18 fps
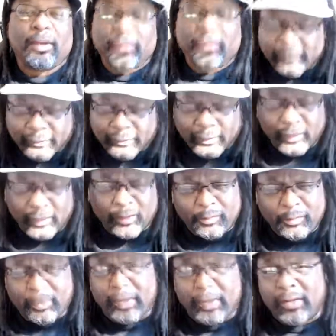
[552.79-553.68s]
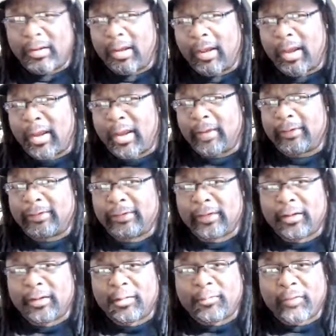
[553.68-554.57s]
Celebrate God,
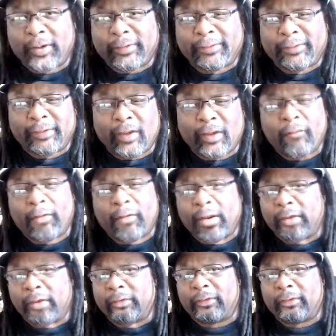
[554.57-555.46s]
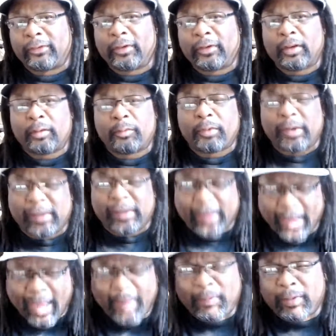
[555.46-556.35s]
celebrate salvation, celebrate
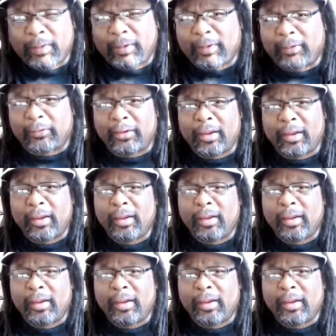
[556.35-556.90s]
happiness,